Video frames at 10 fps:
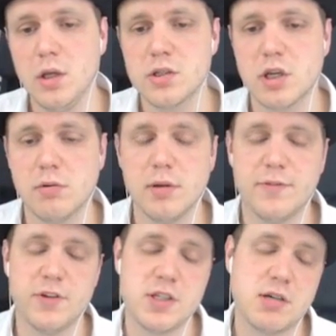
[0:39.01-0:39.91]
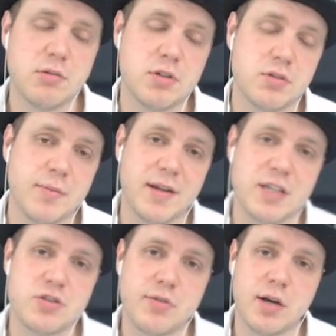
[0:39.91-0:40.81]
So, the first hero I want to talk about
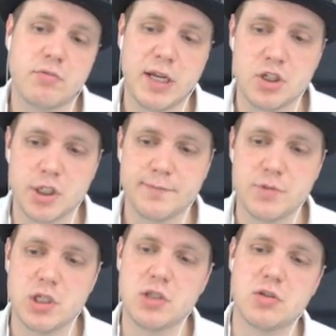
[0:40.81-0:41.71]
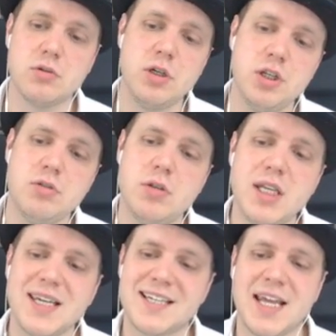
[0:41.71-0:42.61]
is Drow Ranger. She saw her
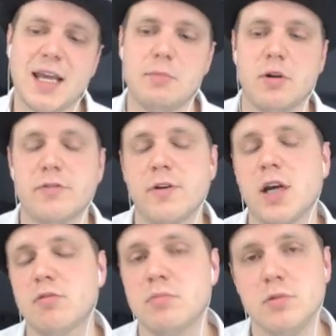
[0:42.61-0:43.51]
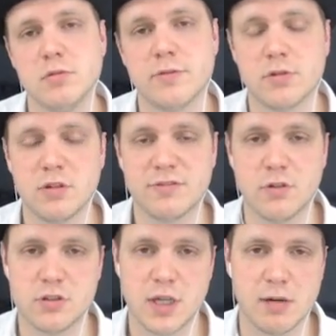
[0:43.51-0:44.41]
unique attack modifier removed for her
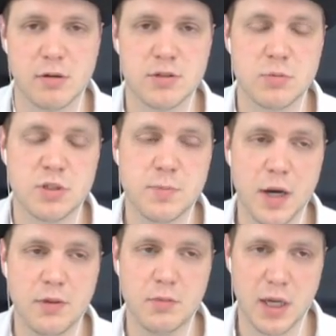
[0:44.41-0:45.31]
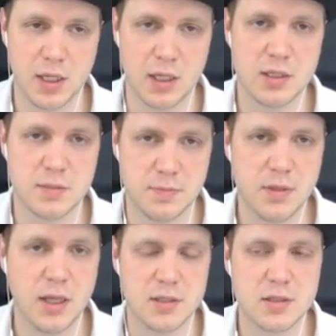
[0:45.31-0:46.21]
Frost Arrows, which, by the way, is
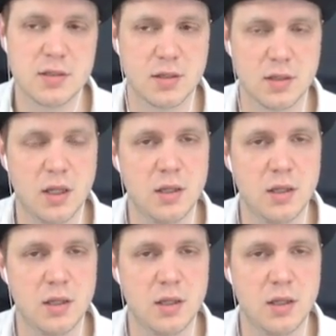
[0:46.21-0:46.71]
that's a